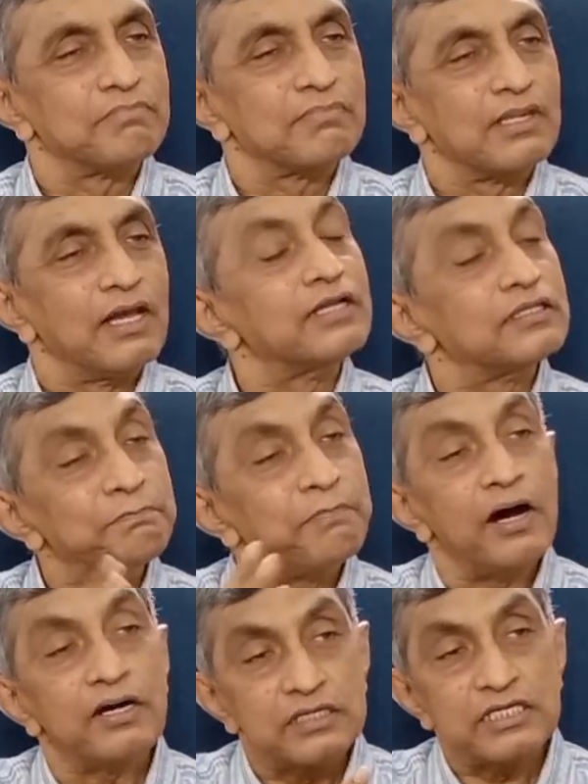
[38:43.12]
and the
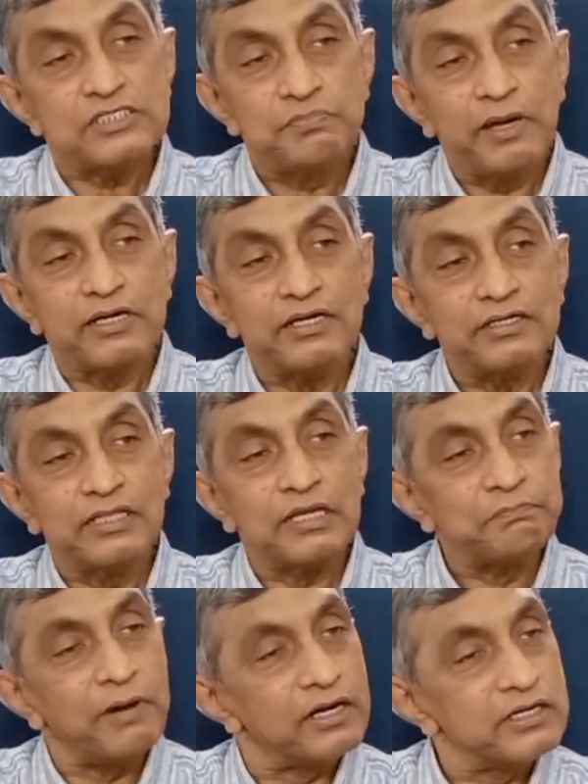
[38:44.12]
parties buried their
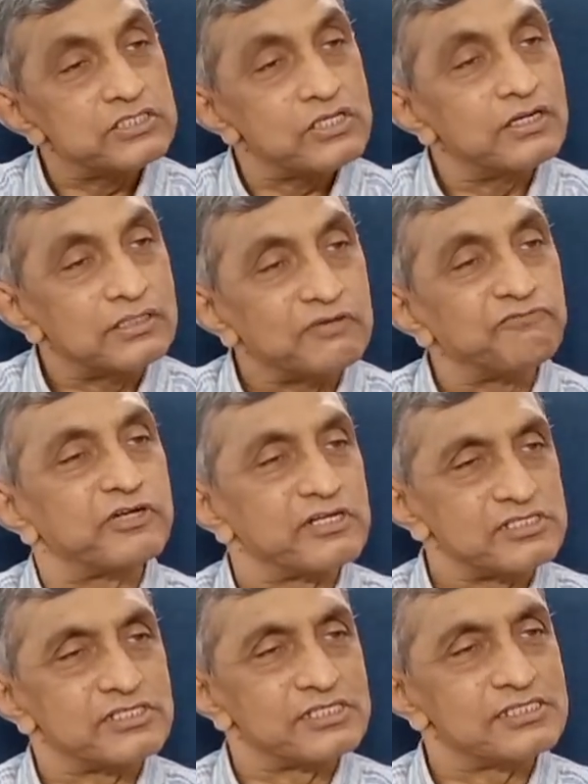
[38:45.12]
partisan
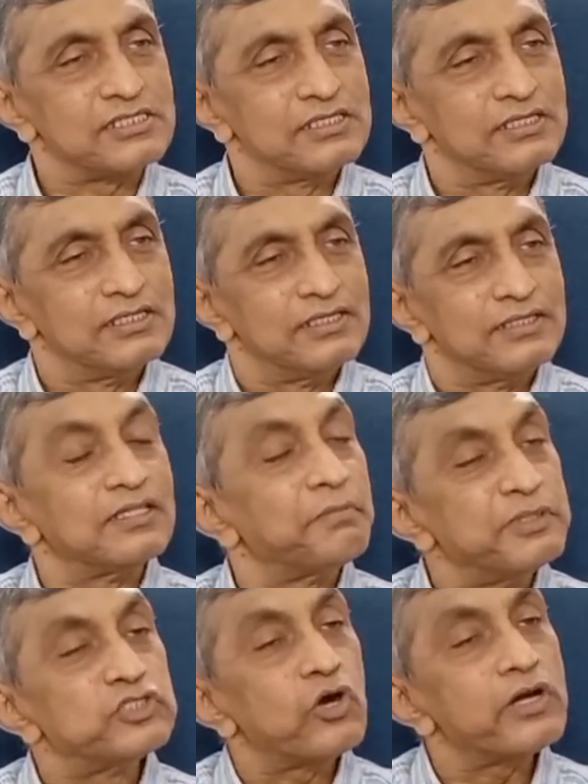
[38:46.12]
differences, the
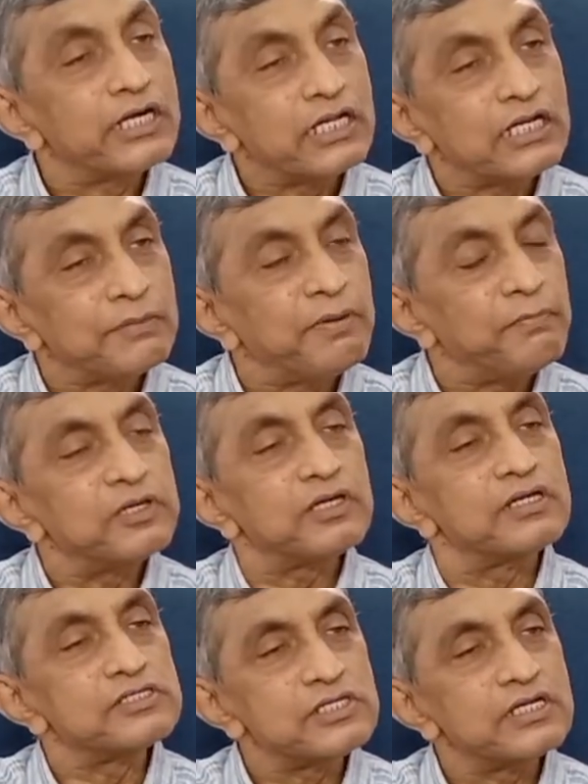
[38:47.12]
majority
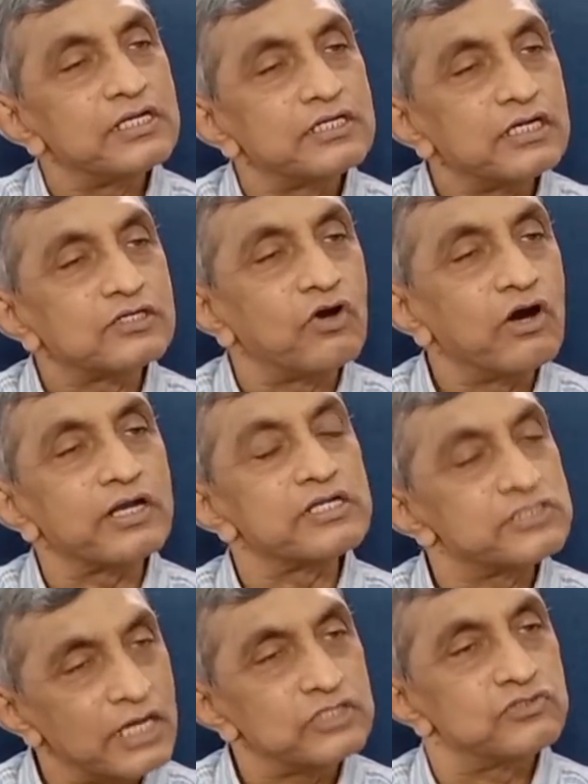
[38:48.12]
Republican Senate and
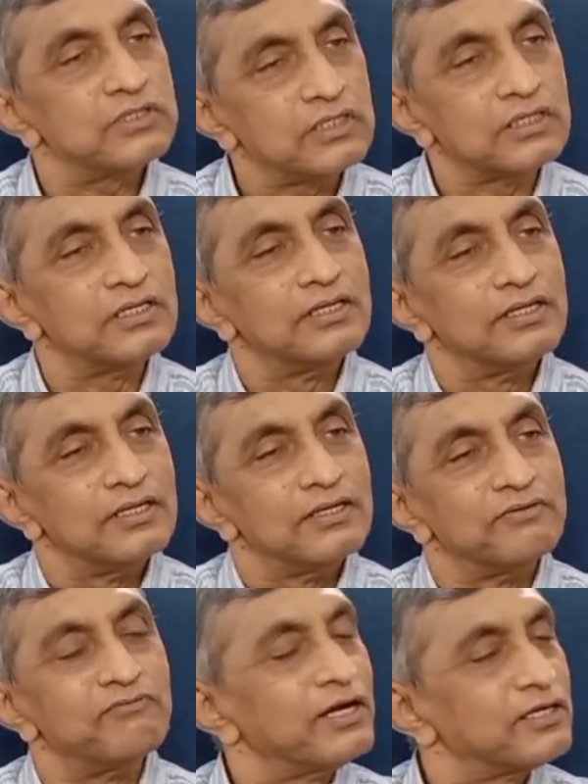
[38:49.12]
Congress actually
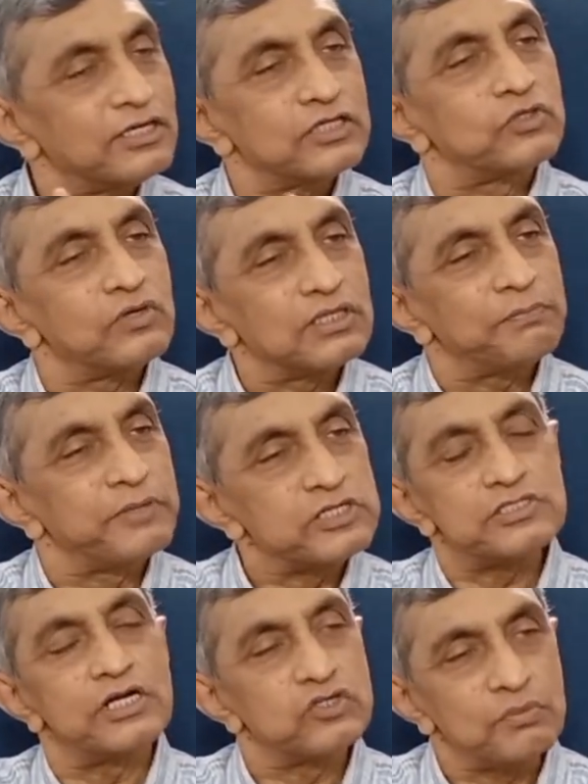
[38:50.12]
went and told the
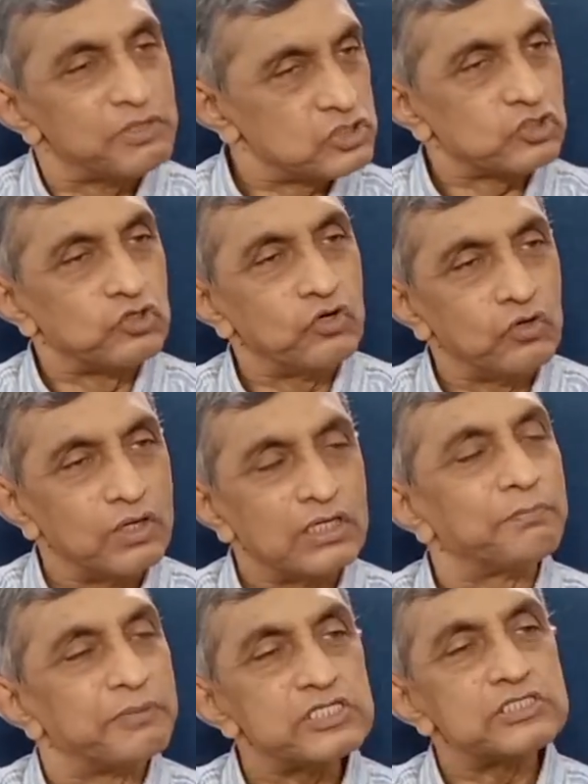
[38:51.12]
president, you must go, and the
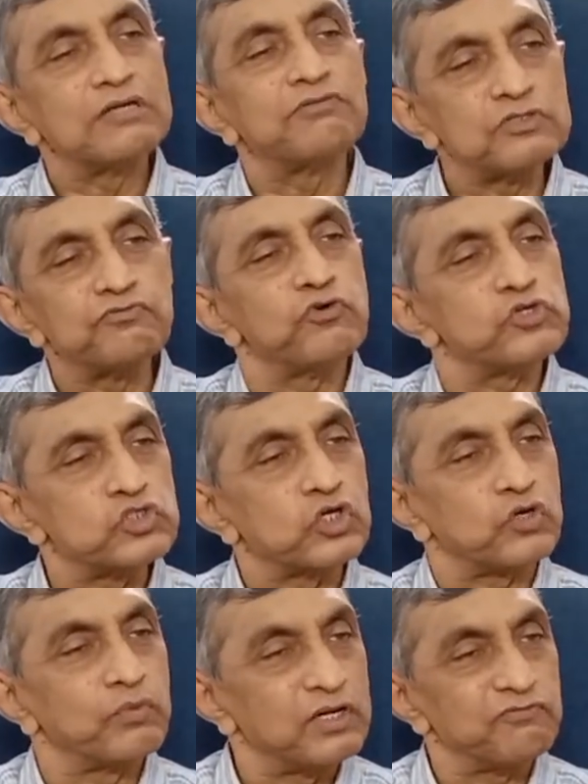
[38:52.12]
president was forced to
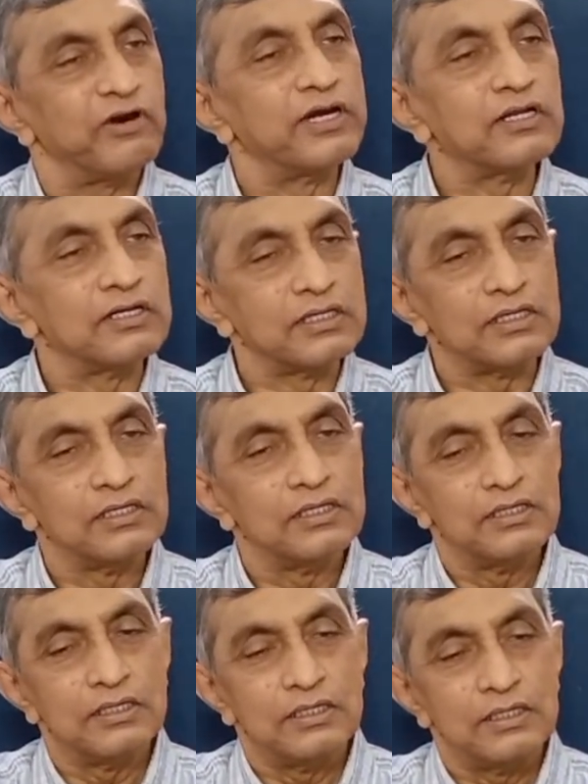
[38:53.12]
quit finally.
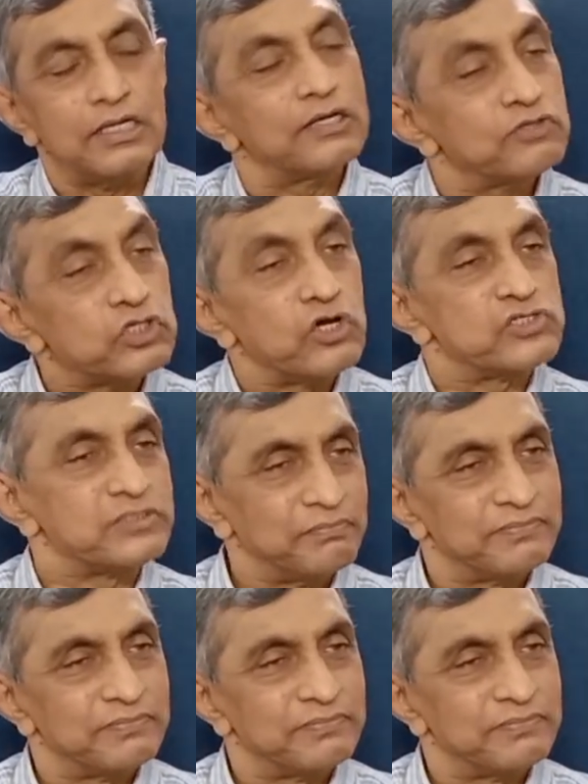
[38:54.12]
It was awesome.